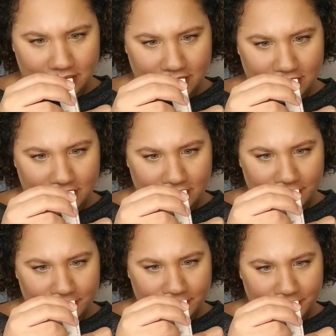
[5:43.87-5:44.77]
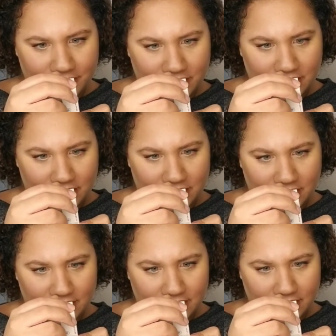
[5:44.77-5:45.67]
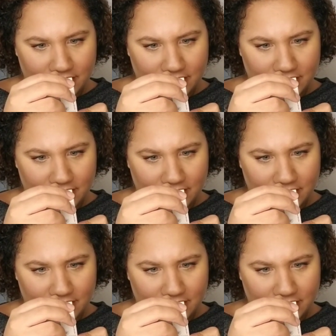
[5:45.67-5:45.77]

Nothing is said.